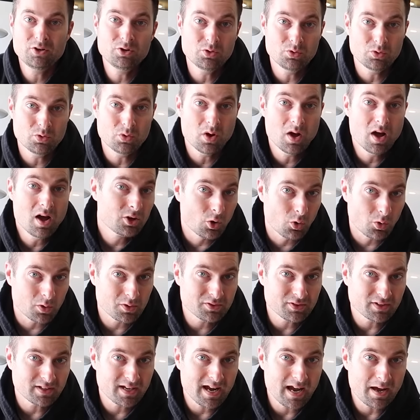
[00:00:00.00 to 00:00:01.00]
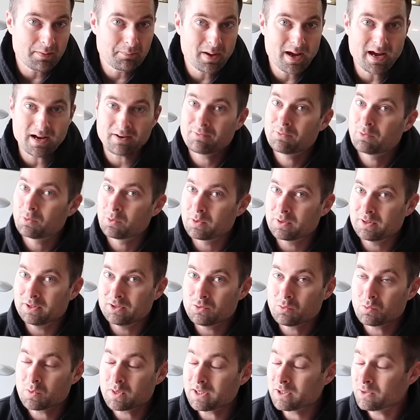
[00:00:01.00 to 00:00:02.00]
new Corsa Catback for the
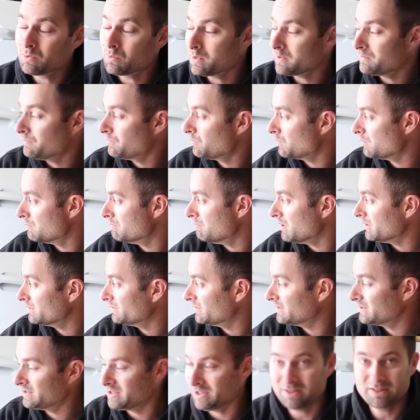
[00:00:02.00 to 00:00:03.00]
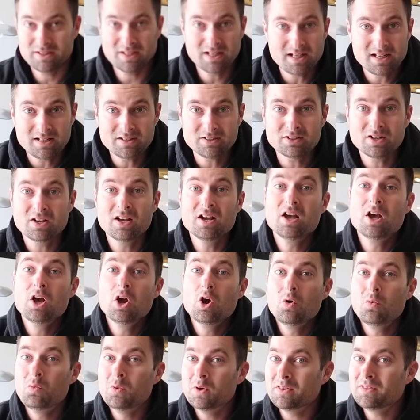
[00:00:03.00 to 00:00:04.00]
2024 Mustang GTs
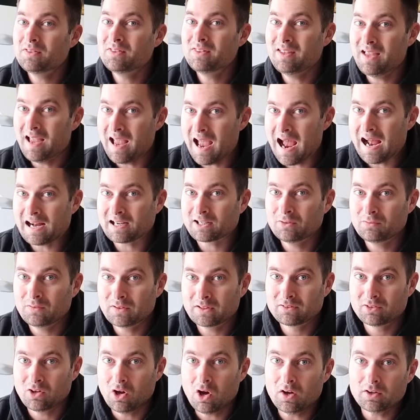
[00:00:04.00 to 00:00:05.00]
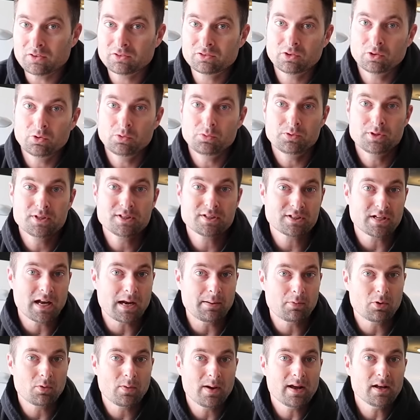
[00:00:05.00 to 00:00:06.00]
with the active exhaust. So this
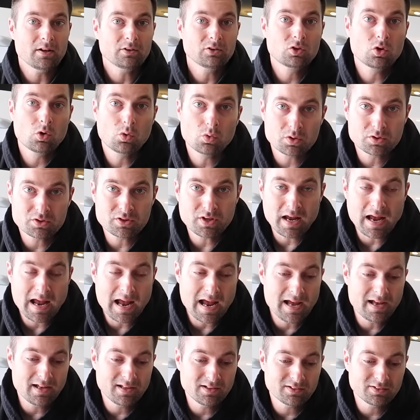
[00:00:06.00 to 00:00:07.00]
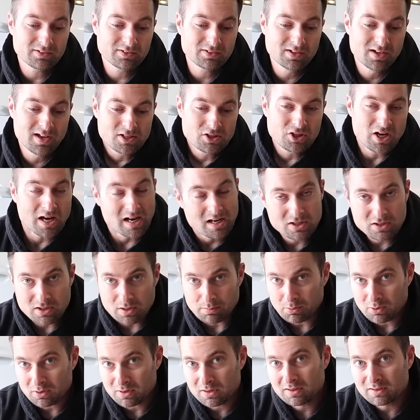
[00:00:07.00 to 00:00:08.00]
time around, Corsa has changed
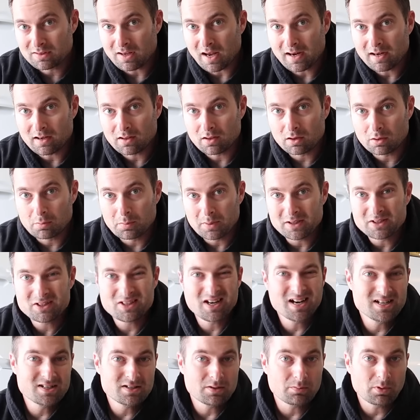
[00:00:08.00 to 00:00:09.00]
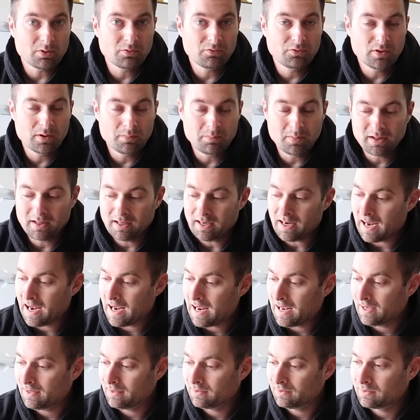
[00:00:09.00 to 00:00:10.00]
up the design a little bit, changed up the fitment,
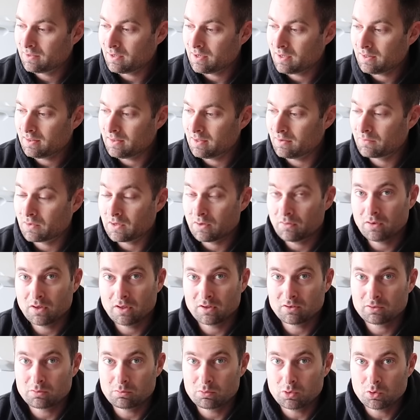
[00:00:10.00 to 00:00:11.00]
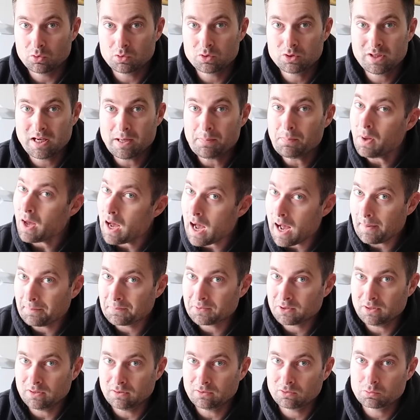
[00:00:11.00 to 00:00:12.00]
and they've given us some new tip
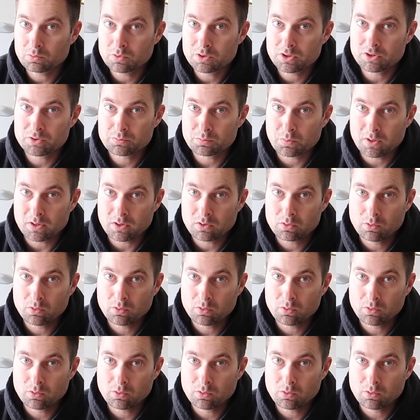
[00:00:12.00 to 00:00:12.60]
options, which is pretty